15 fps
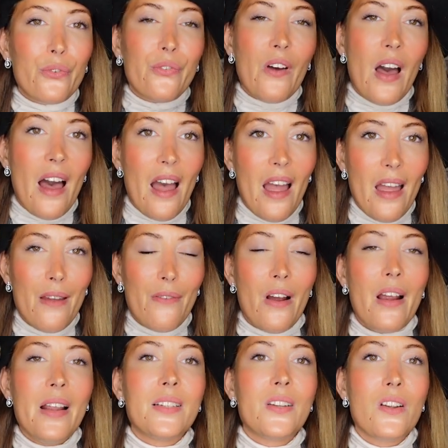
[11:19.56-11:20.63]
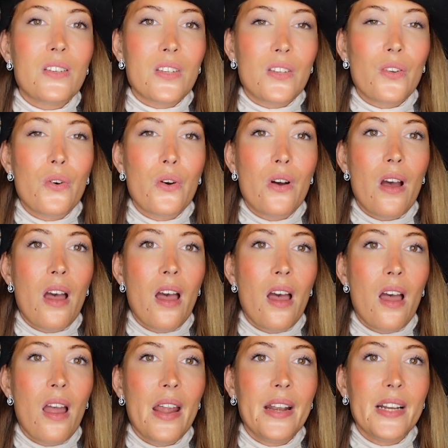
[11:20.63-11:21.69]
five, it's also
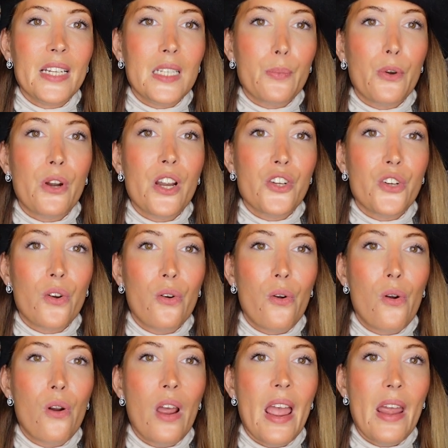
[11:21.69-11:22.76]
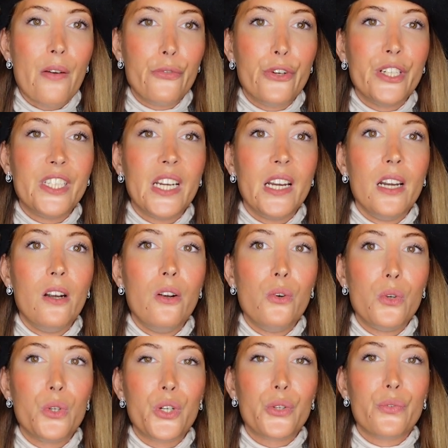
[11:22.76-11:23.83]
an inspirational everyday
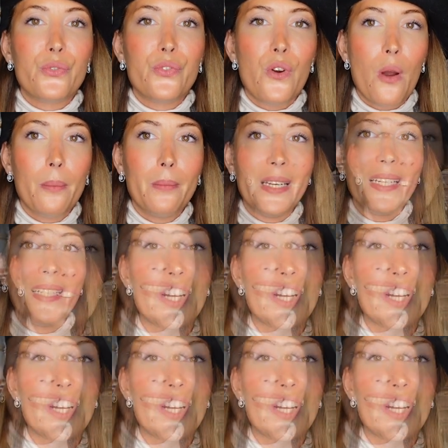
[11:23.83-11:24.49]
look for me.